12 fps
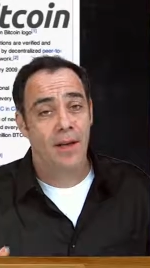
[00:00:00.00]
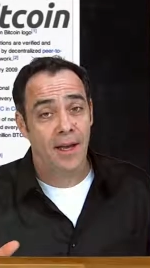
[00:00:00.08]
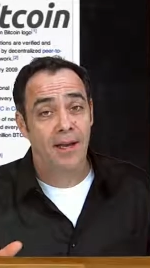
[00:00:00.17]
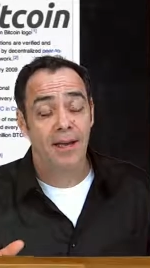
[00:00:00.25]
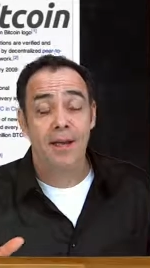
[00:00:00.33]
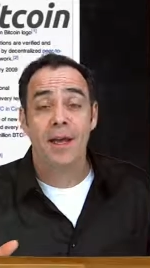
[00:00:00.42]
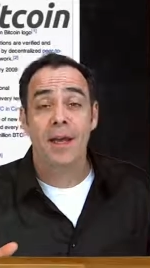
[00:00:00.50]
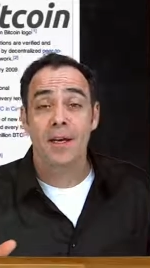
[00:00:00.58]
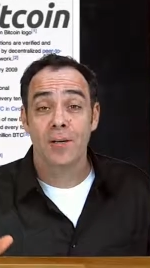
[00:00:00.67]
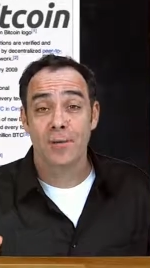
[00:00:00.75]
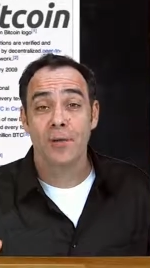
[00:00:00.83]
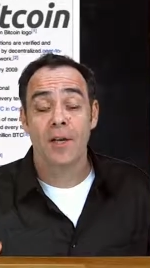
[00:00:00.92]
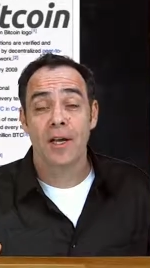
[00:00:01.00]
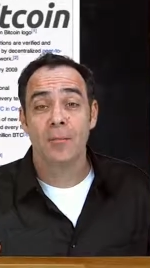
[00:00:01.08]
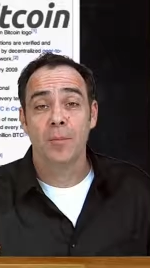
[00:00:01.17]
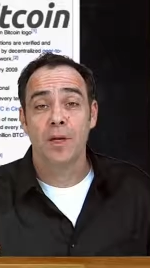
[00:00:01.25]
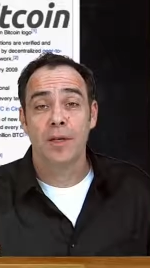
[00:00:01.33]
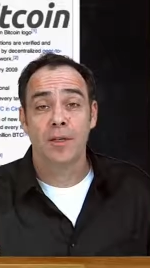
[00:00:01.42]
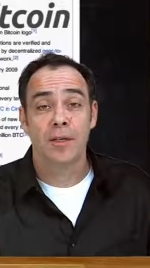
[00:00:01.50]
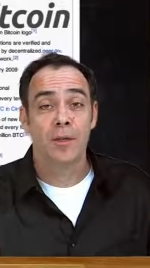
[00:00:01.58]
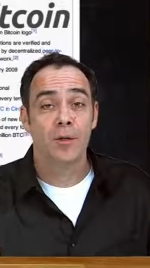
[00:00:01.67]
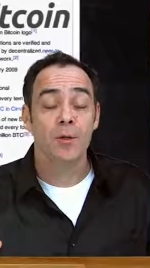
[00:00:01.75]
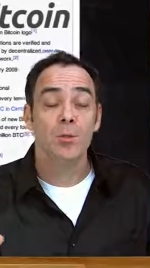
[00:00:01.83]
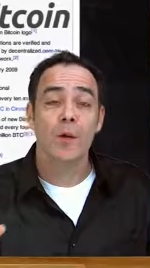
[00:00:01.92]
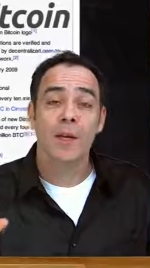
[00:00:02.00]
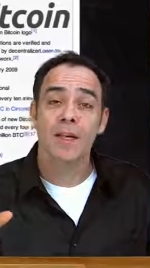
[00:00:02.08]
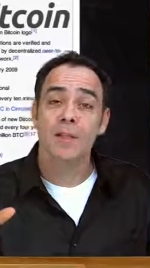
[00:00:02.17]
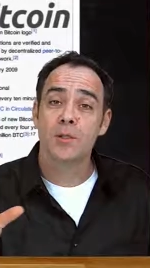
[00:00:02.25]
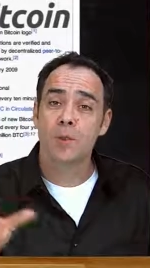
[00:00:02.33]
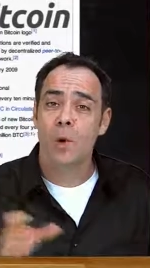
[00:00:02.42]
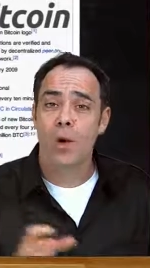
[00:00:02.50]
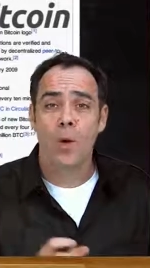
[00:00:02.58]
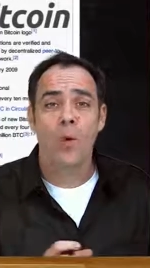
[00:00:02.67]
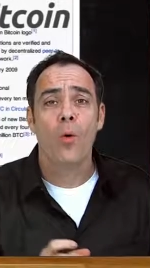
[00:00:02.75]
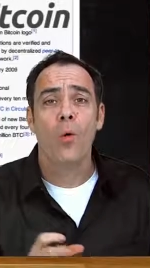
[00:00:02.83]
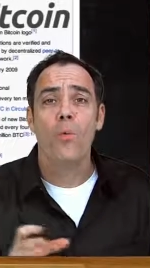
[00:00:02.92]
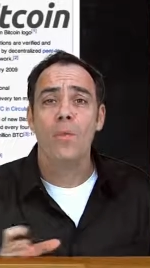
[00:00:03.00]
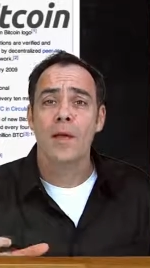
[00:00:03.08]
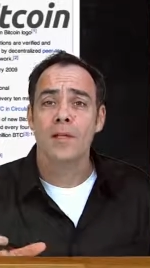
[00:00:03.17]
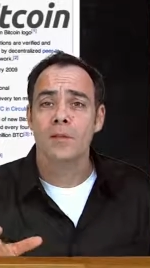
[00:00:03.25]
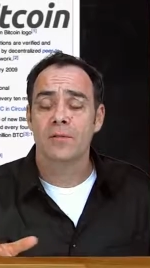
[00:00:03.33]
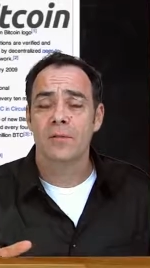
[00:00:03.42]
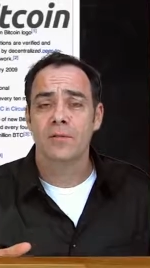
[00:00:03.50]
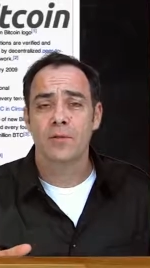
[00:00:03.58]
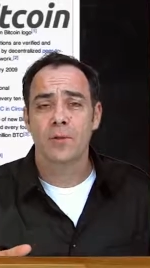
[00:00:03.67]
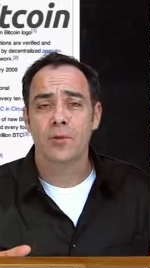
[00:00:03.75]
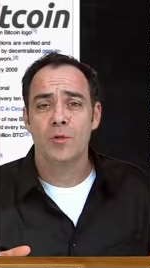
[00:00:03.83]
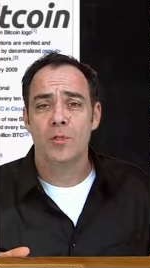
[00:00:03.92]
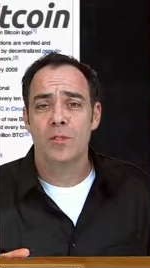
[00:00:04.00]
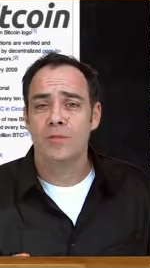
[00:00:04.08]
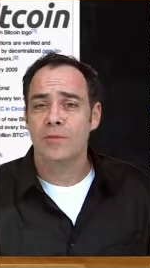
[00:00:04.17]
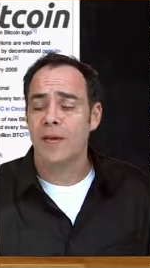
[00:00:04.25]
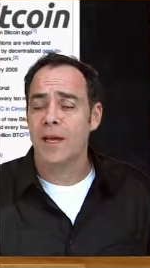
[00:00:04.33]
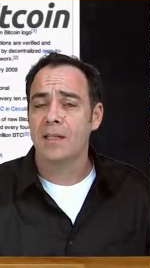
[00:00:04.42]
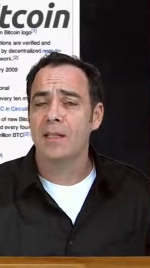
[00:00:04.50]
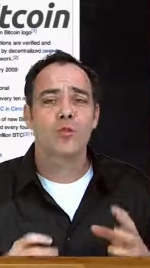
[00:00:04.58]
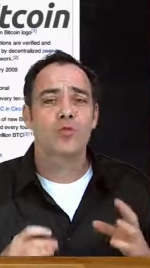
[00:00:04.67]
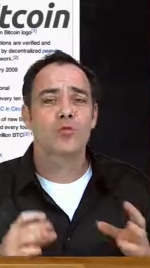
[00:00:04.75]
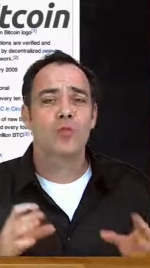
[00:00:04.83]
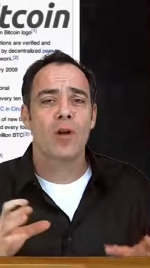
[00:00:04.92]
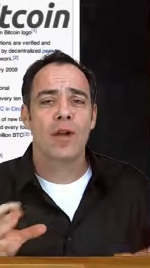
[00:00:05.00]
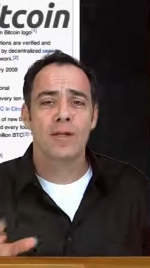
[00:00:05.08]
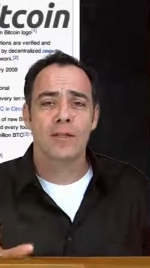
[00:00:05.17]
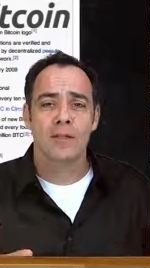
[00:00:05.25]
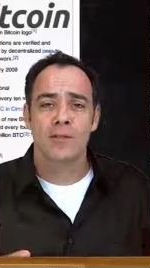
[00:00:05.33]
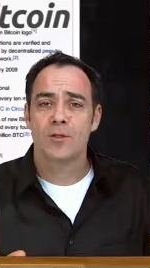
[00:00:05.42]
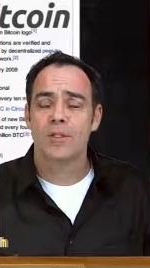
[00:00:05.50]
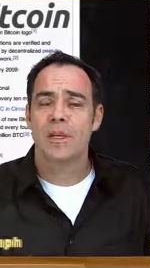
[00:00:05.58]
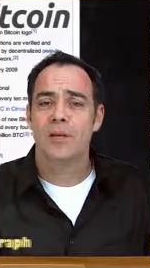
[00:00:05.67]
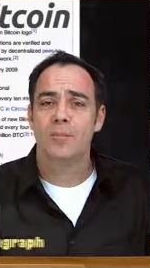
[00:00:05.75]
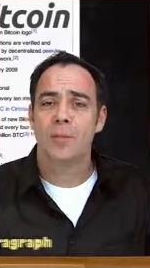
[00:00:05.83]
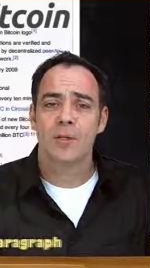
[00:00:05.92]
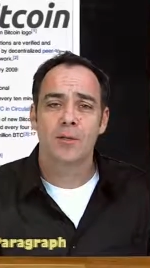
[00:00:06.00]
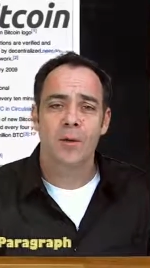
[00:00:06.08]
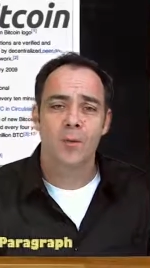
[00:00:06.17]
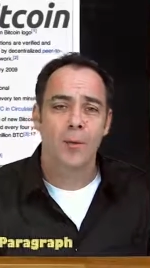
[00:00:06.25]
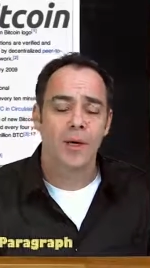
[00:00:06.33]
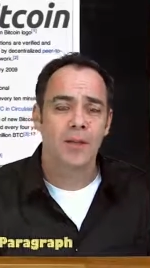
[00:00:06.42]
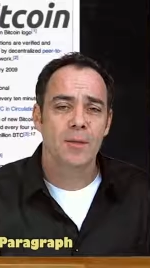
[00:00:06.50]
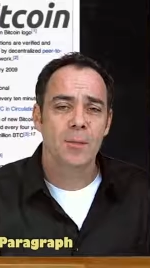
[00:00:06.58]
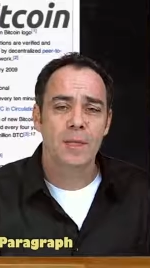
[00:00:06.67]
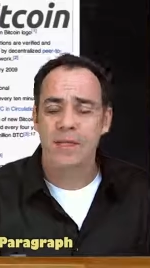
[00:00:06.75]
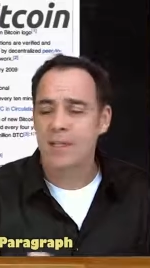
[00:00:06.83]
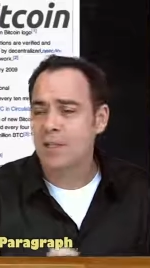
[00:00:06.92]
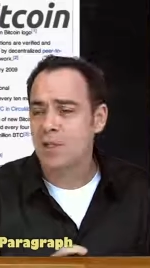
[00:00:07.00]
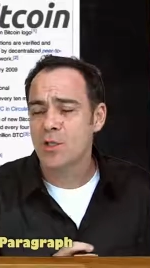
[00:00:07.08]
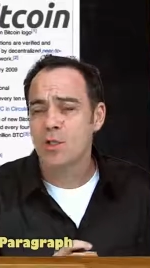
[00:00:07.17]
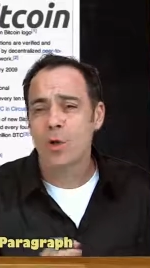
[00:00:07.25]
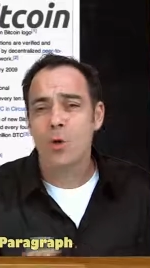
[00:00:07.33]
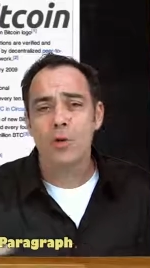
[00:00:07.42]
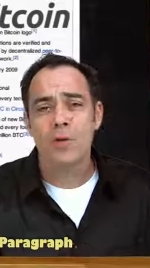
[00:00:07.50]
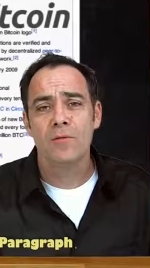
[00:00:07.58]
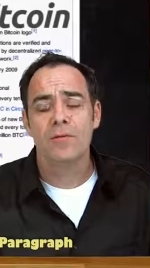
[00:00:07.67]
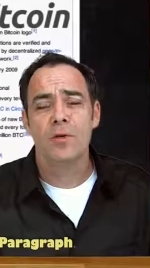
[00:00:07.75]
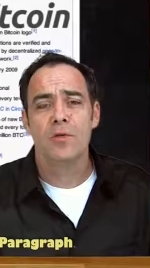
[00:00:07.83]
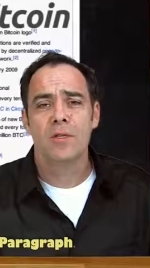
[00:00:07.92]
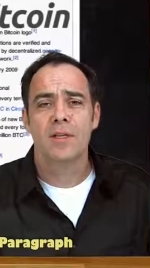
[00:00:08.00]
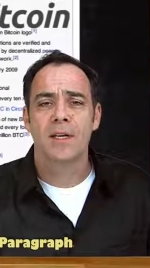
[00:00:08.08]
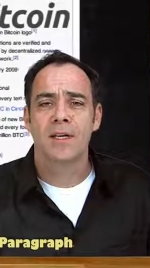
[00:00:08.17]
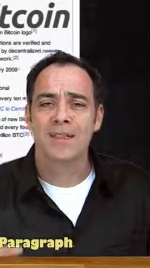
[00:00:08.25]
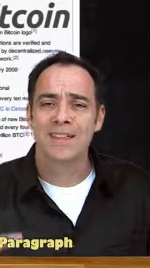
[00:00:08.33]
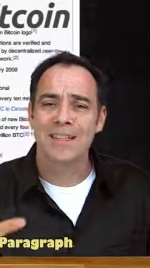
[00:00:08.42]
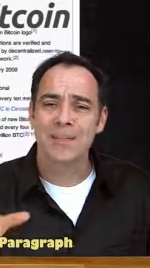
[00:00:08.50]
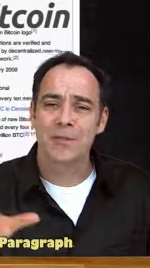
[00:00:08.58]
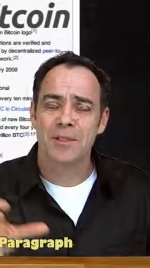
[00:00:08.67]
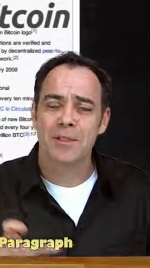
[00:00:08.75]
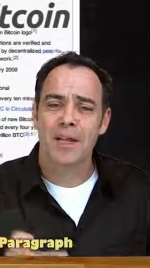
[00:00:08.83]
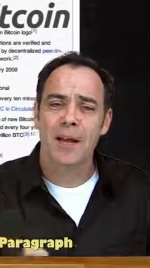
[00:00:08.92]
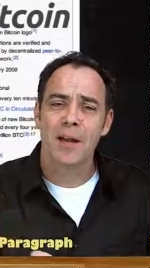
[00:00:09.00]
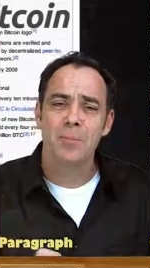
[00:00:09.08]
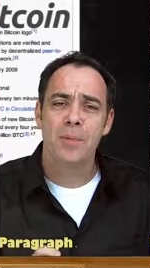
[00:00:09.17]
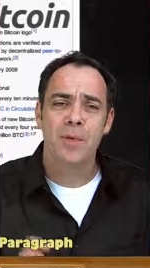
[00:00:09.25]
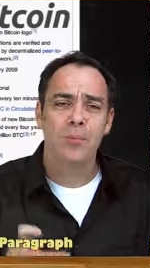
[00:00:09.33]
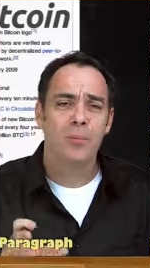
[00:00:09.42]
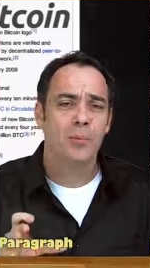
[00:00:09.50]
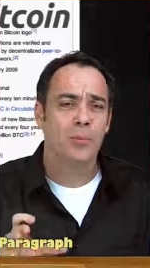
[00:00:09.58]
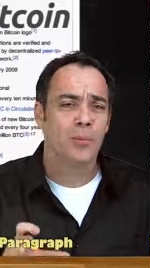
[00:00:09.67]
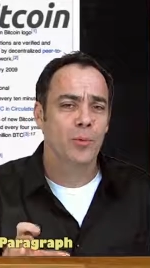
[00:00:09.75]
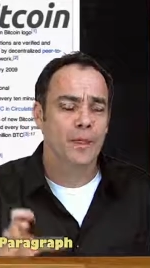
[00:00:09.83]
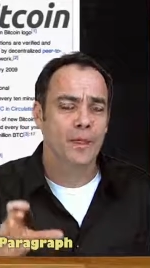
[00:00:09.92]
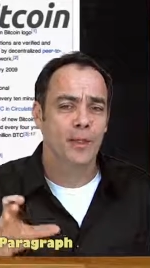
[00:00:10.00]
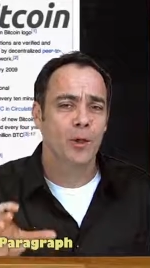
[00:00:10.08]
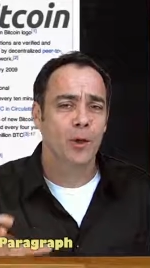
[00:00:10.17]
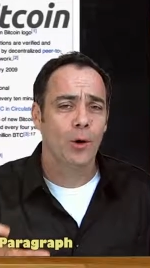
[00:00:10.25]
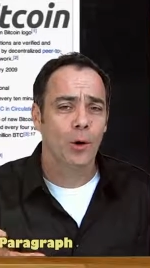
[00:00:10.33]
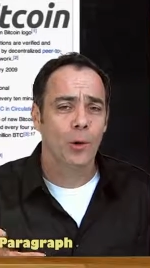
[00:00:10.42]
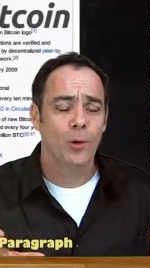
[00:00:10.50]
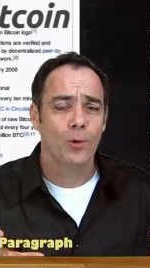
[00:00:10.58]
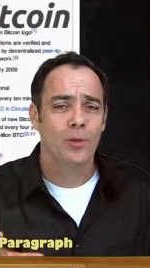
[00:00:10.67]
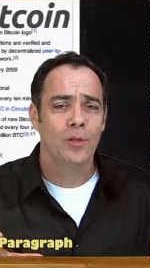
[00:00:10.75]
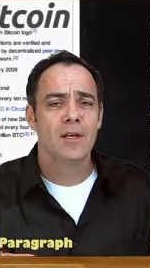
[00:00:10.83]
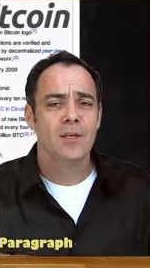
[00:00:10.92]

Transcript: And again, if you're like me, you ran into a whole mess of confusion. In fact, trying to understand Bitcoin right at the beginning is so confusing that it leaves a lot of people pretty cold.